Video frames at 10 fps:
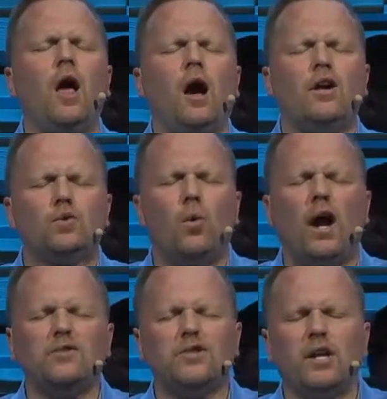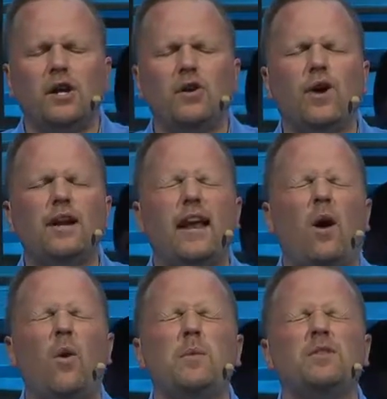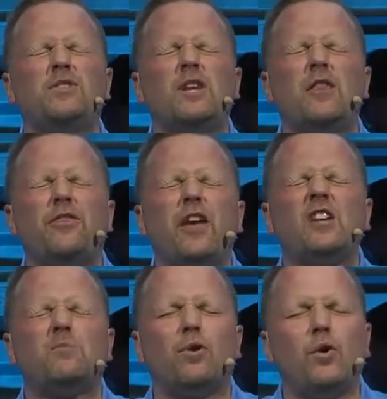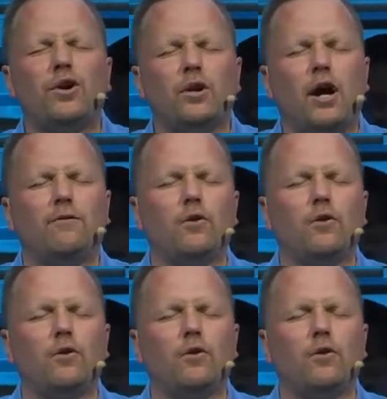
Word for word: us watching and here right now, we would see things broken off.